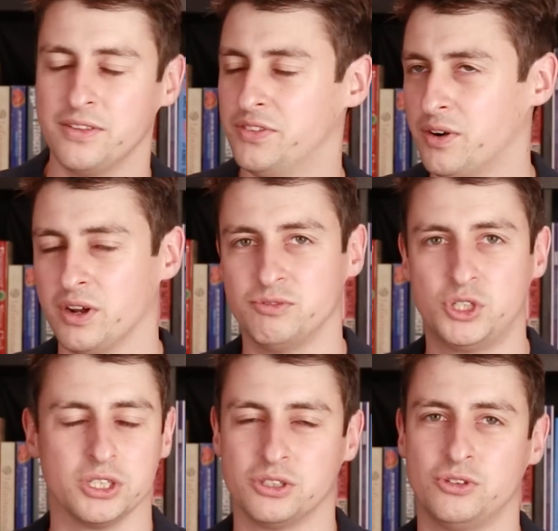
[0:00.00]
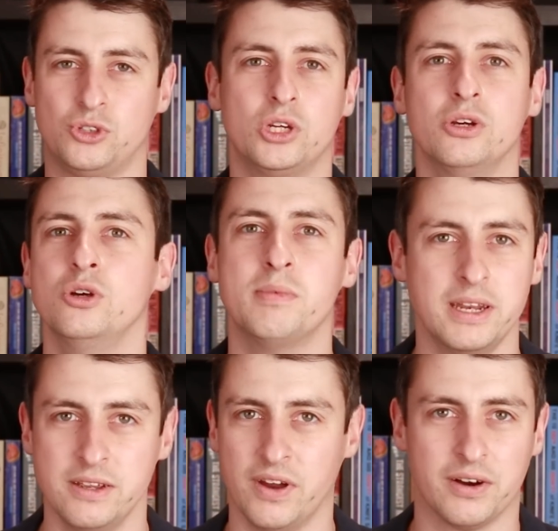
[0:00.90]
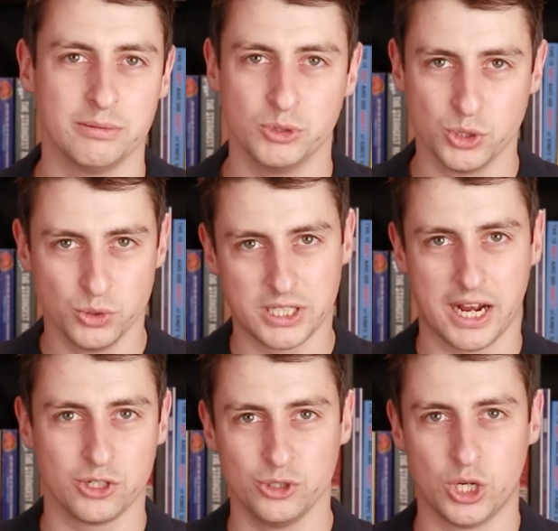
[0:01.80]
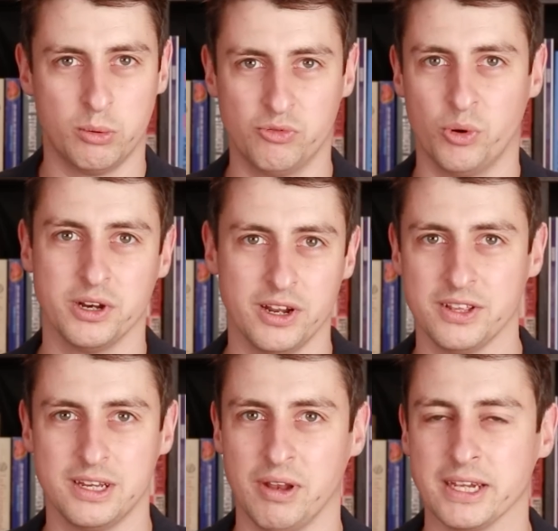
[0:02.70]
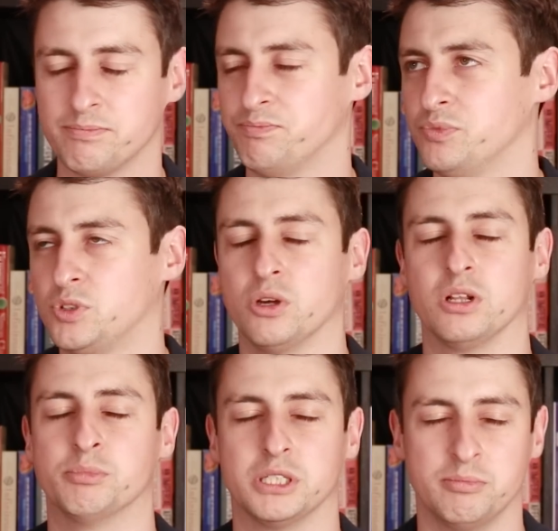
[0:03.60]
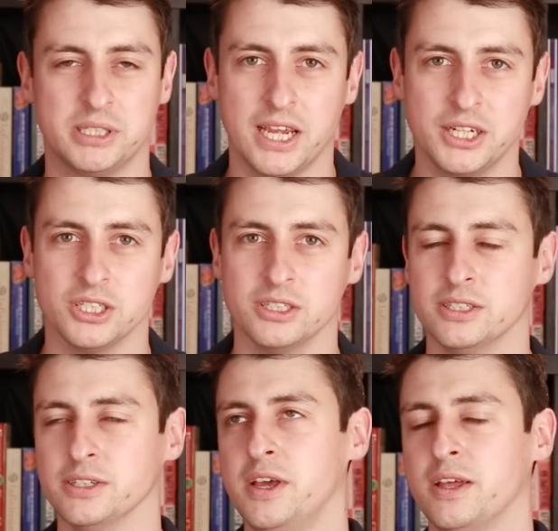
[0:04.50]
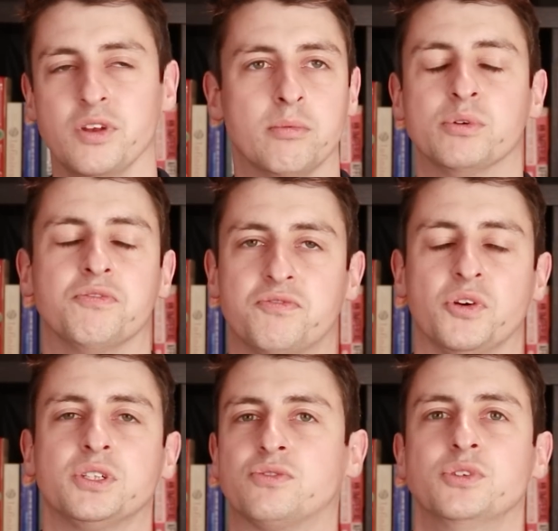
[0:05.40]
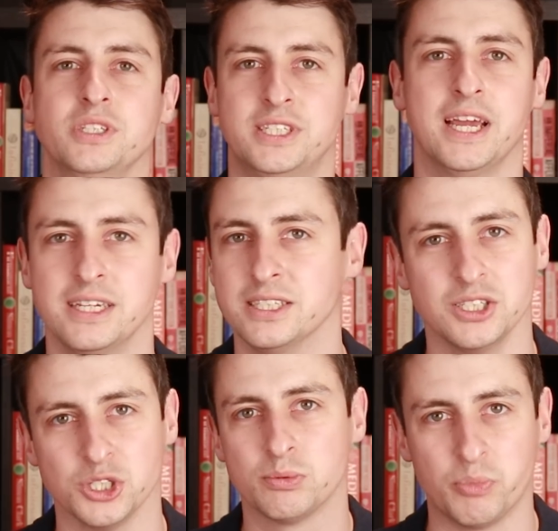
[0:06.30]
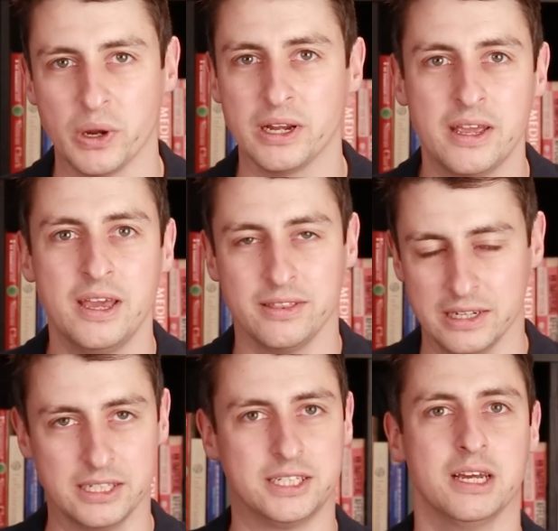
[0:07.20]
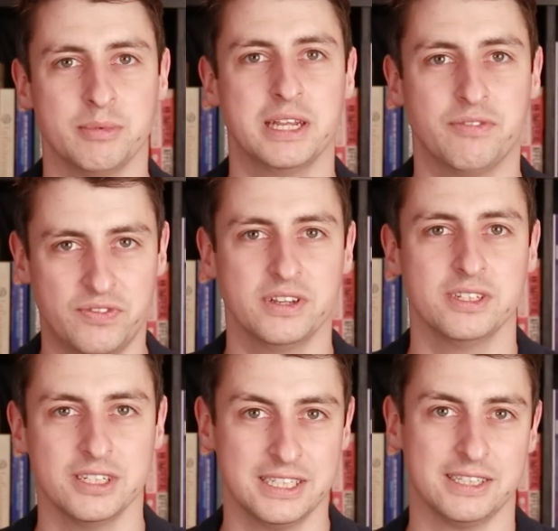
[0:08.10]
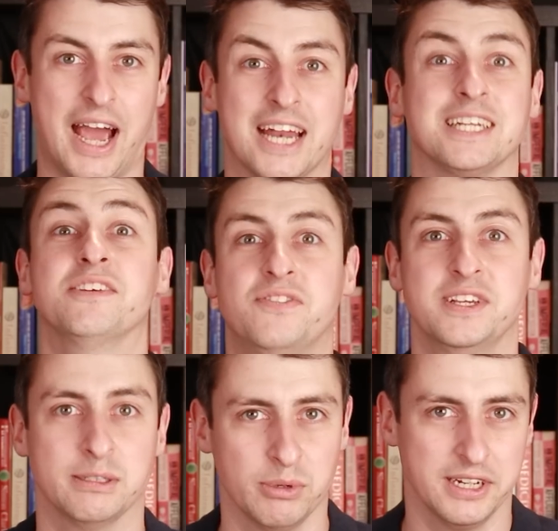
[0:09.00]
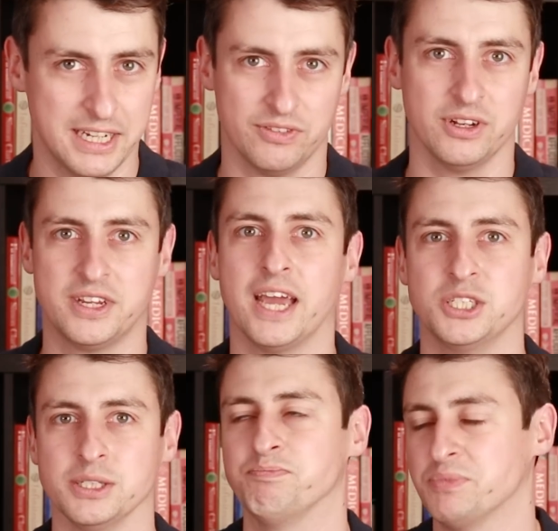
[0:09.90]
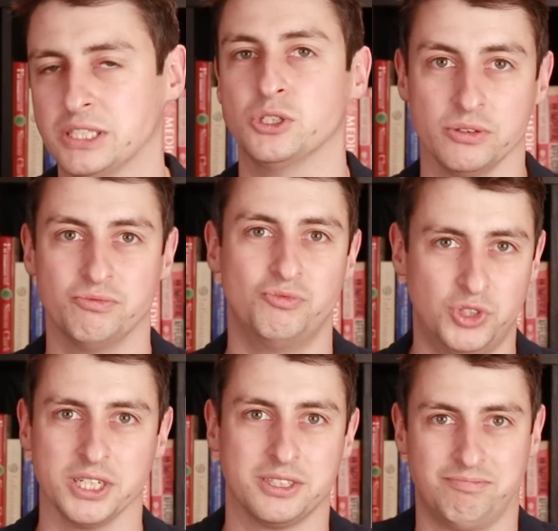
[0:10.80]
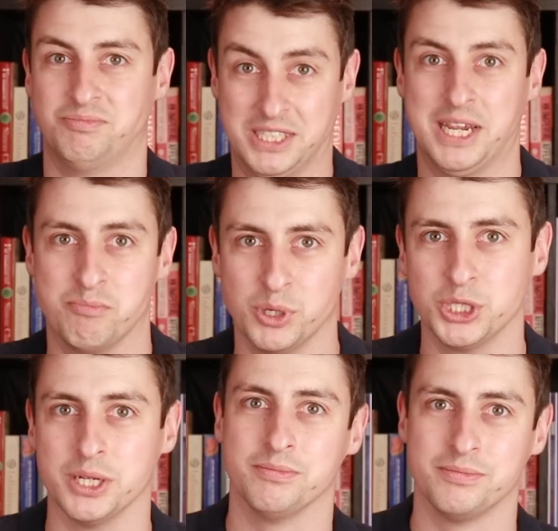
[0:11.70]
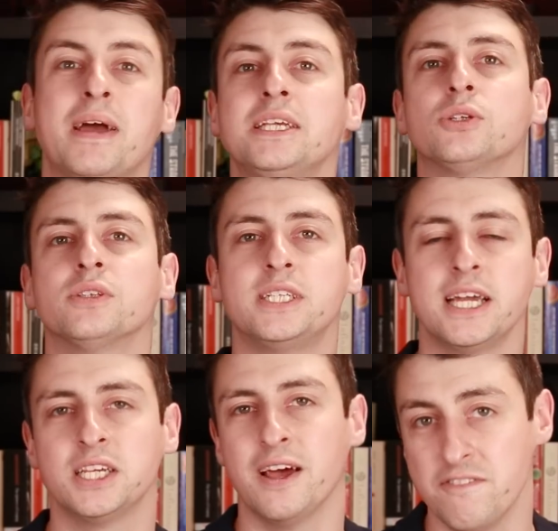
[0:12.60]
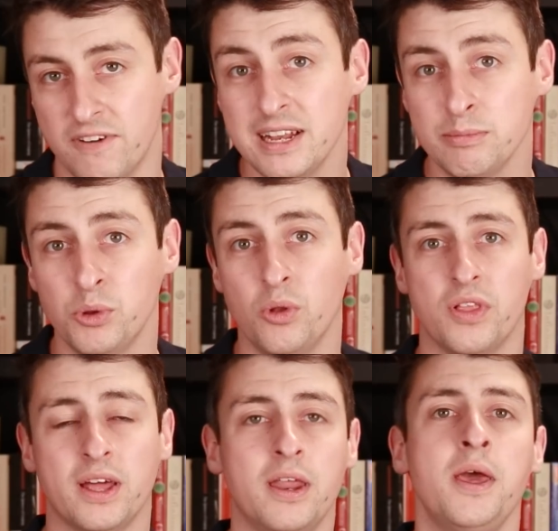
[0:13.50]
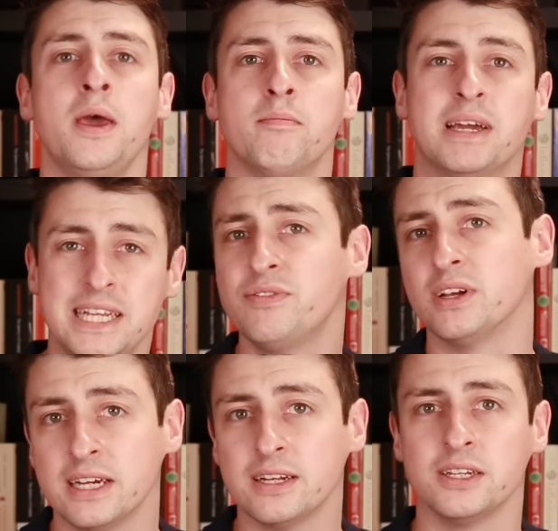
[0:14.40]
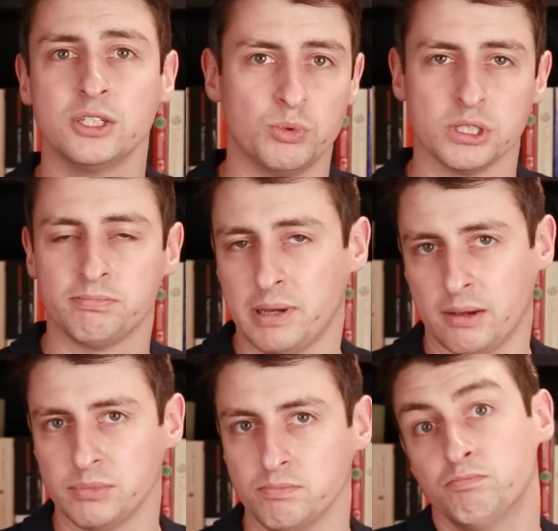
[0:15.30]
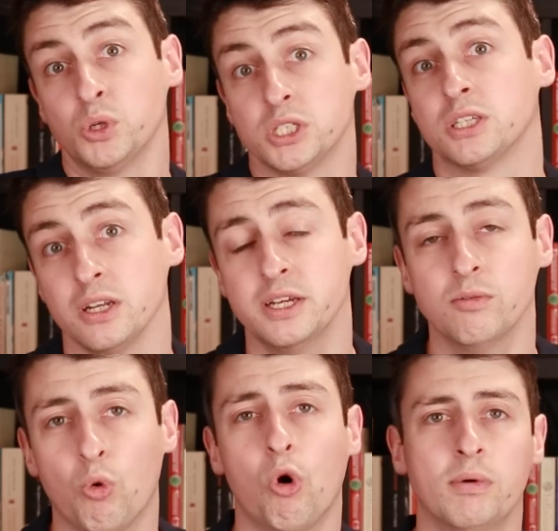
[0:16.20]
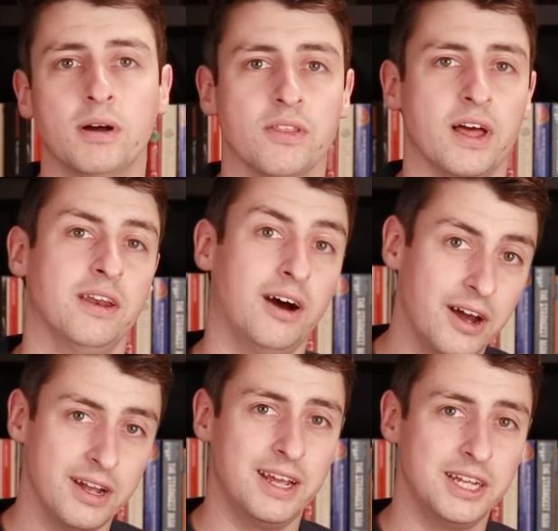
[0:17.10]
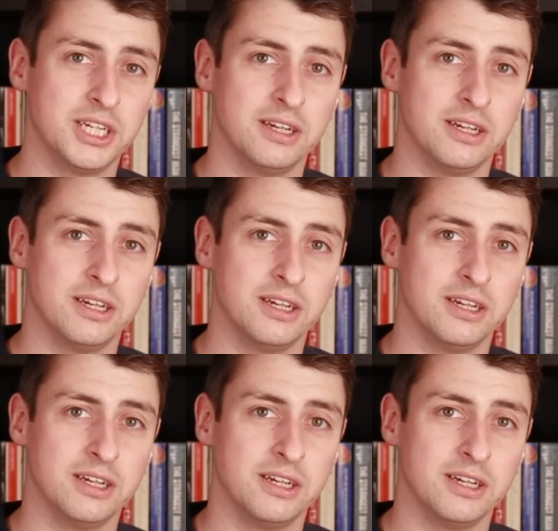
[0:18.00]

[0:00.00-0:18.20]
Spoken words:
There are just too many variables all stacked on top of one another, like total precipitation and number of frost-free days in spring that determine if a vineyard is actually feasible at a given location. It's not just the temperature. Based on the data available, then, medieval England was perhaps modestly warmer than Iron Age